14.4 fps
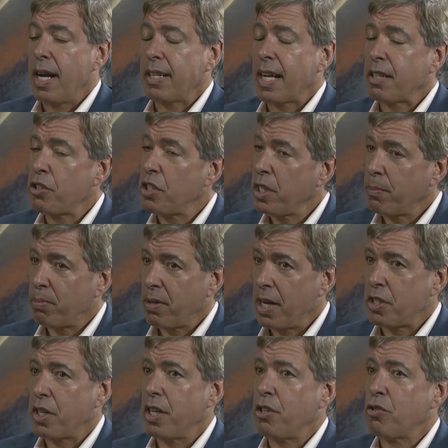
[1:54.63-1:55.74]
I'd like to see the
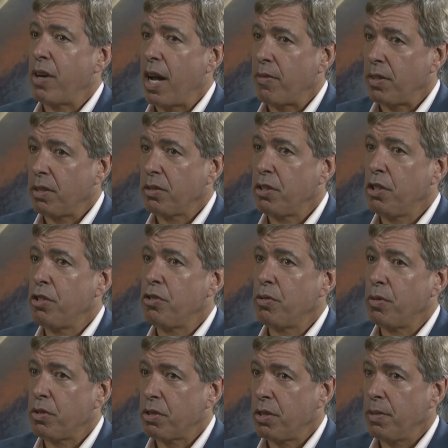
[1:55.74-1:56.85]
president travel to
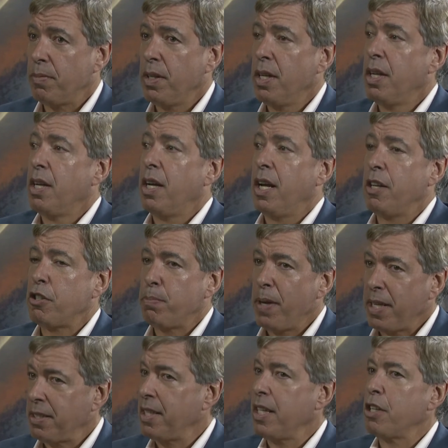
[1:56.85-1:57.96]
Jerusalem and
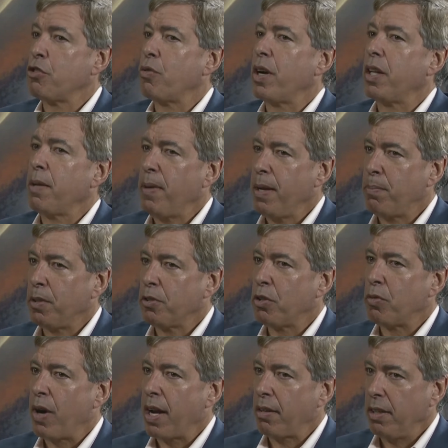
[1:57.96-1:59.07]
speak to the Israeli people
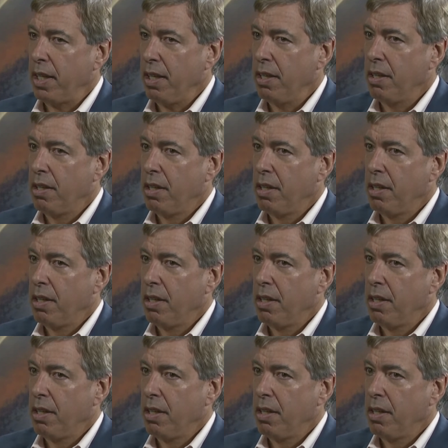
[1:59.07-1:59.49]
directly